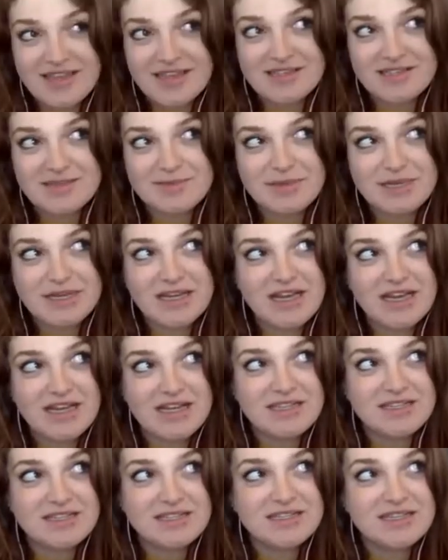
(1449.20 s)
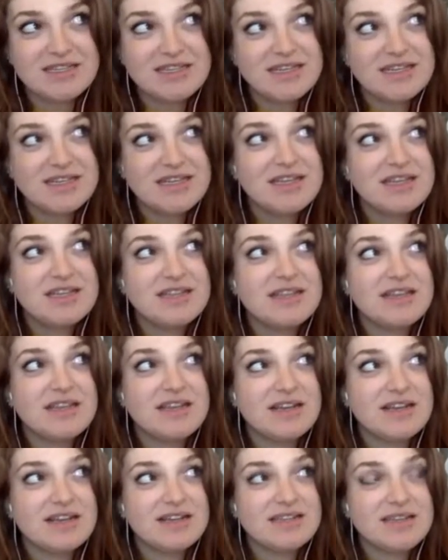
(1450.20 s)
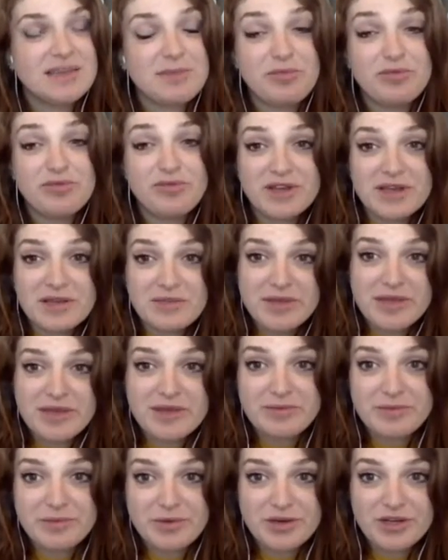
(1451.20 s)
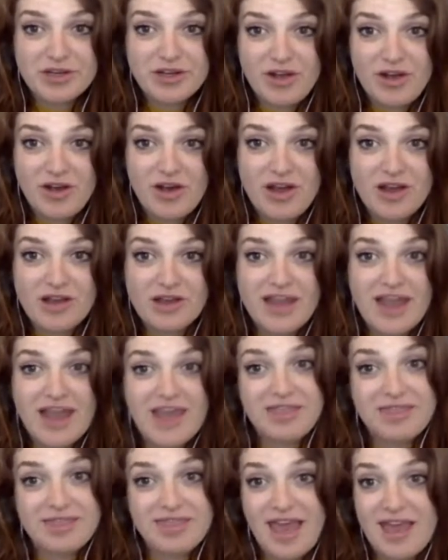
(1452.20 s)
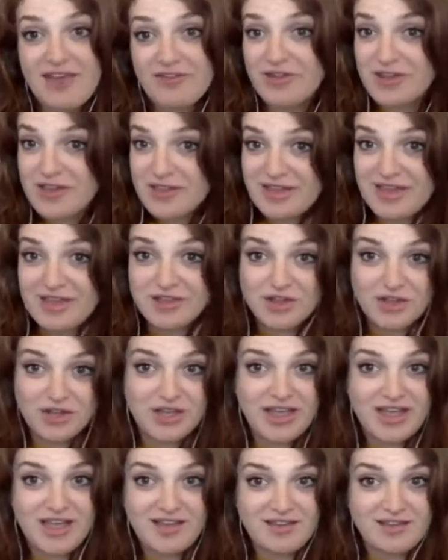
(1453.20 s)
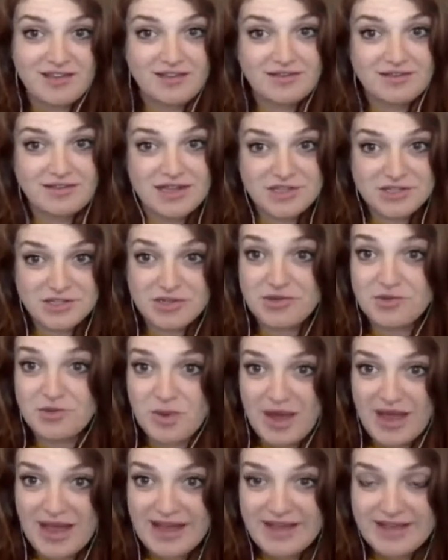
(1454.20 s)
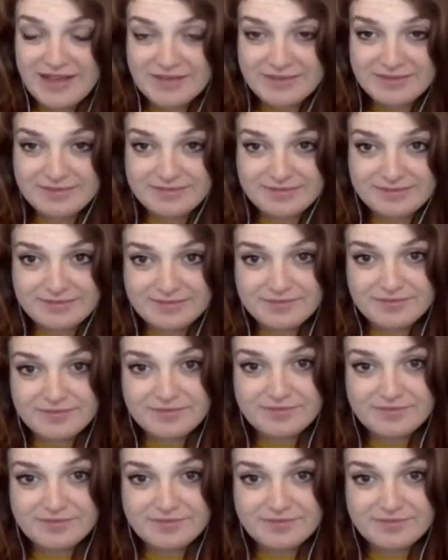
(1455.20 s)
and I think it's because there is a premium put on everything looking a certain way.